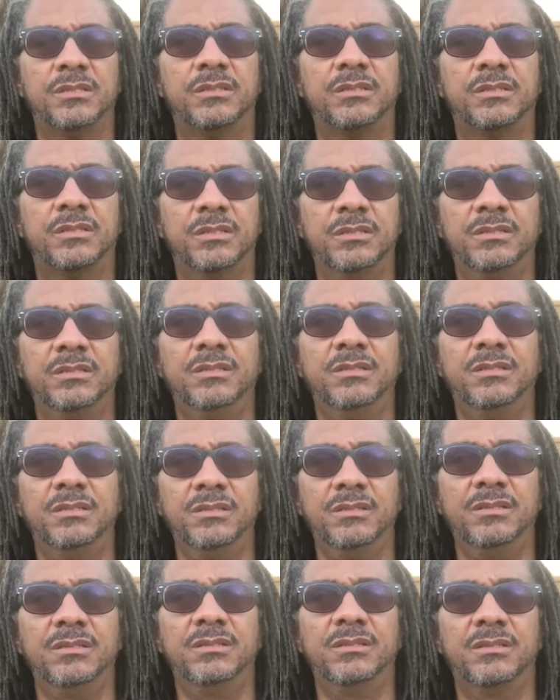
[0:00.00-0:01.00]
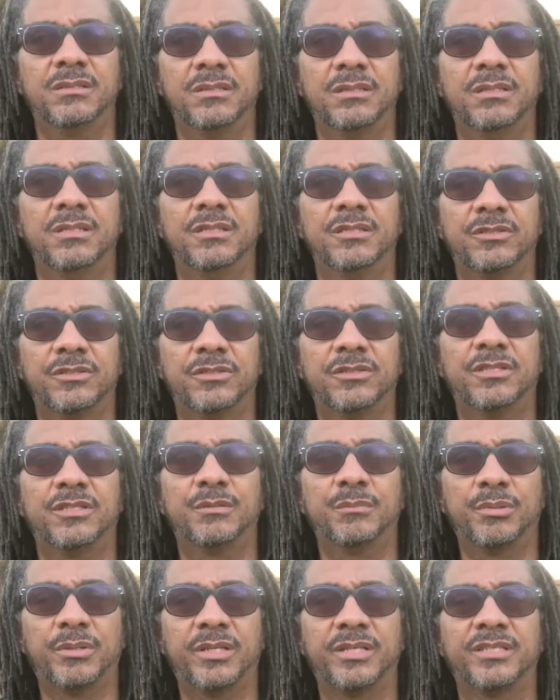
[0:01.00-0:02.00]
This is an interesting
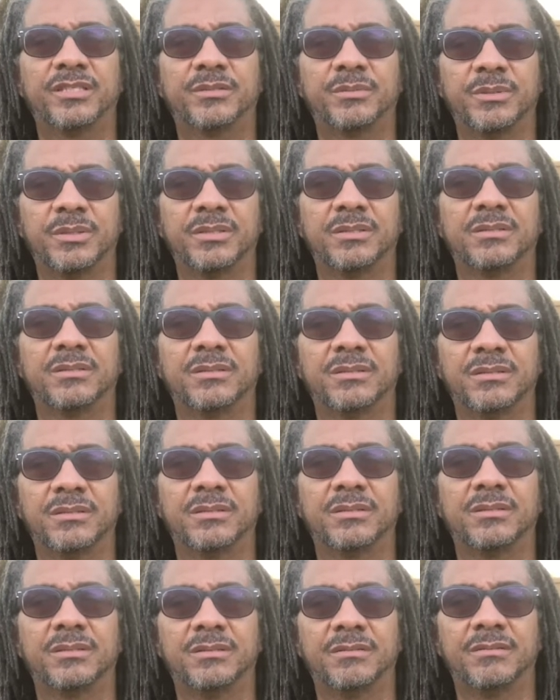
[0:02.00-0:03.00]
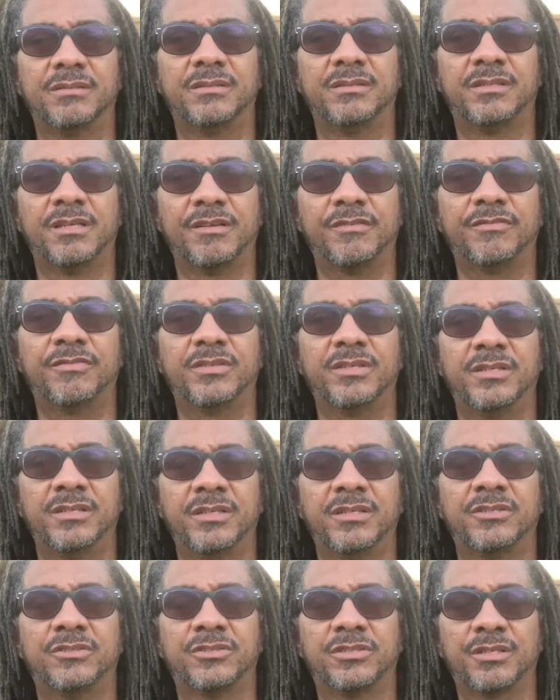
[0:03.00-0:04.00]
placement. Definitely an
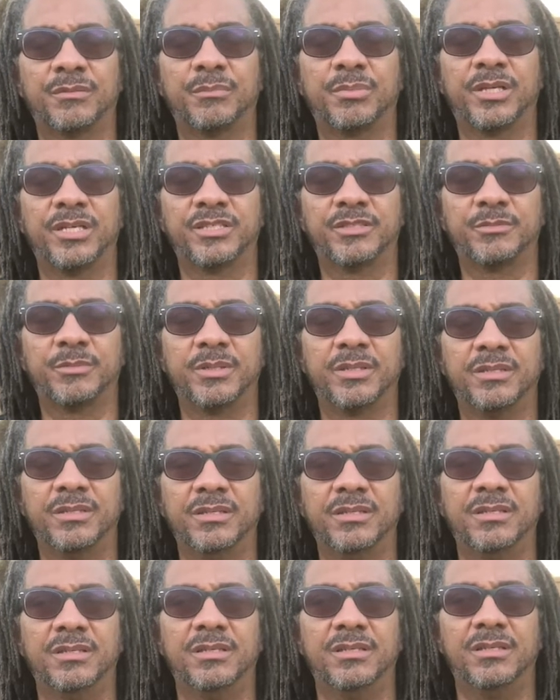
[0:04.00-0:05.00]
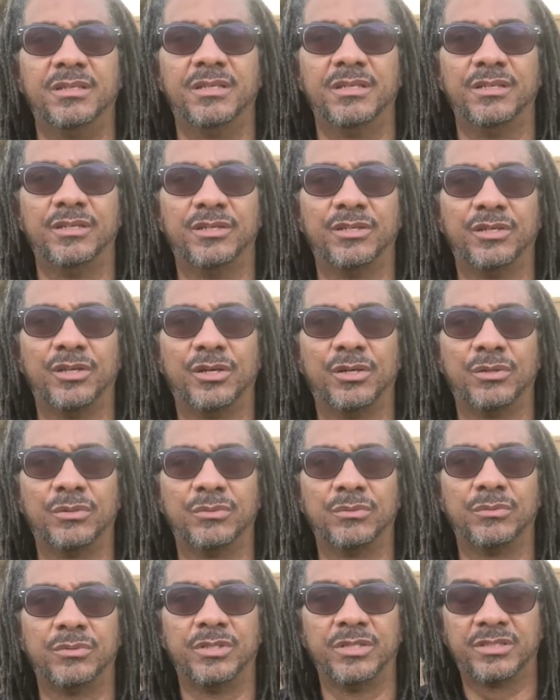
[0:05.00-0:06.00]
interesting placement. You
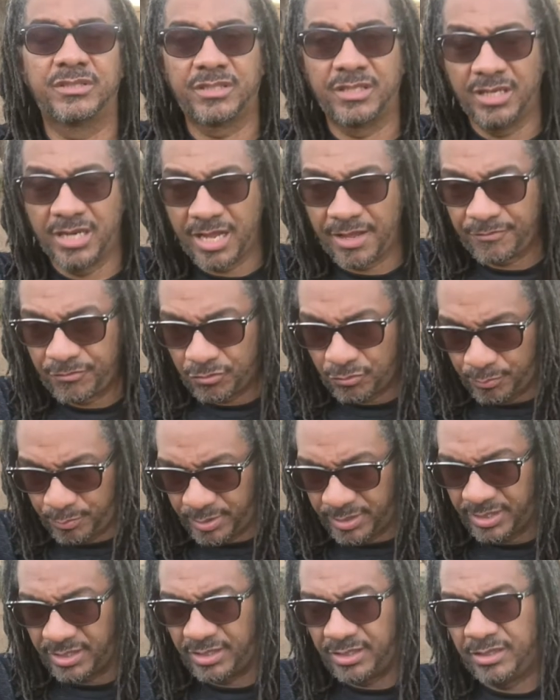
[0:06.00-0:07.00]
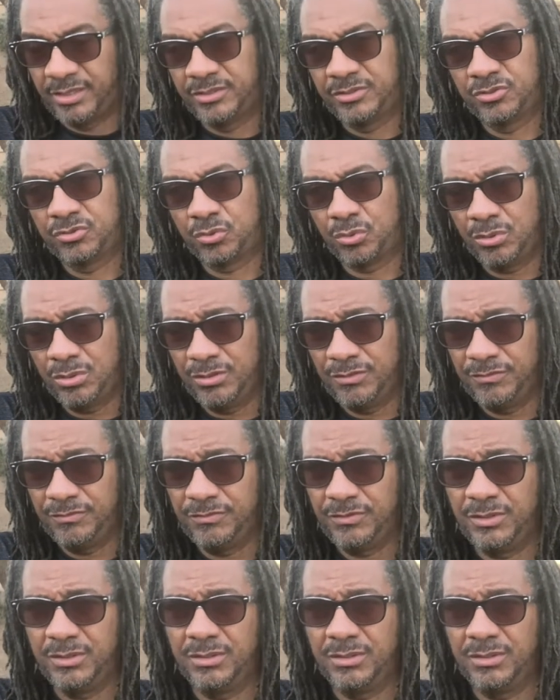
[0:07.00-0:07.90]
know, this can have you be sort of